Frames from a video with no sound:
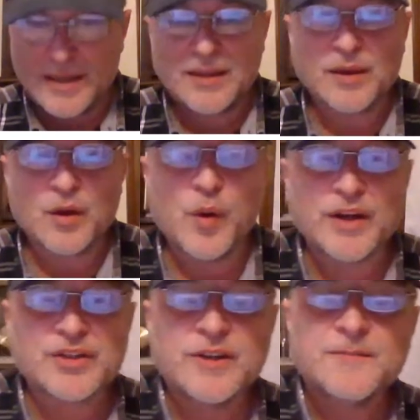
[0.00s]
in the
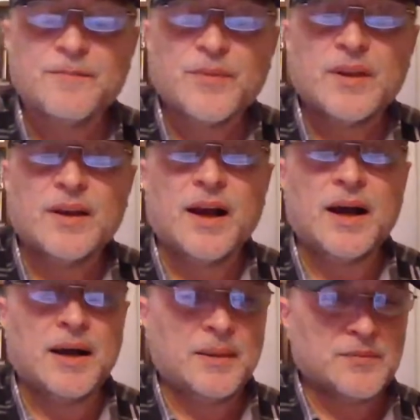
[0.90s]
question
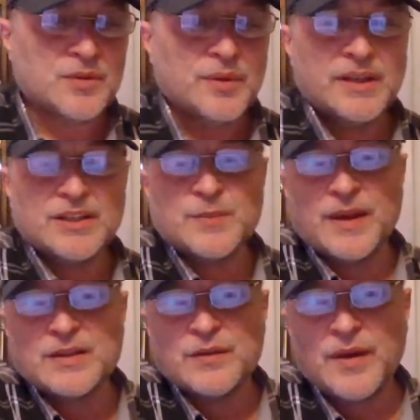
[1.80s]
um, to really
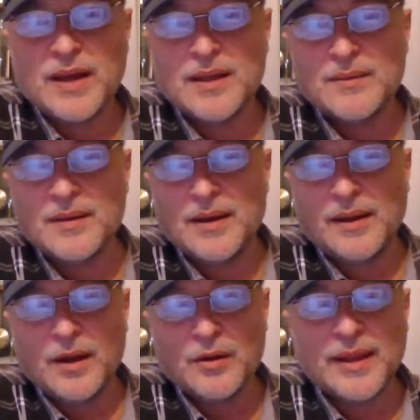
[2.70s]
specify
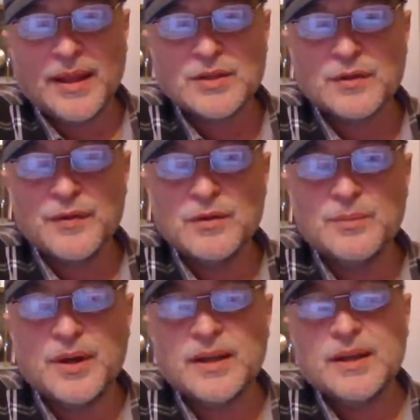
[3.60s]
a, a good answer for you.
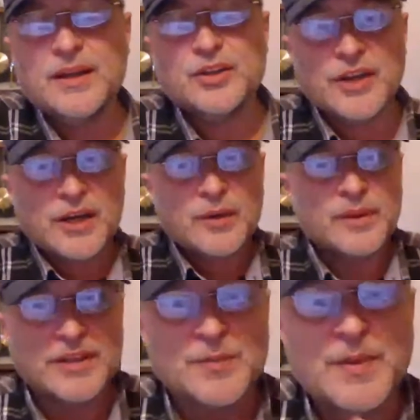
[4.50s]
But
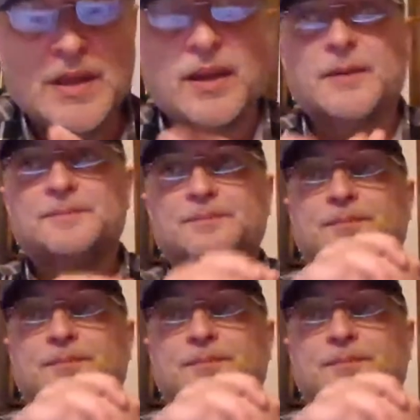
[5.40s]
generally speaking,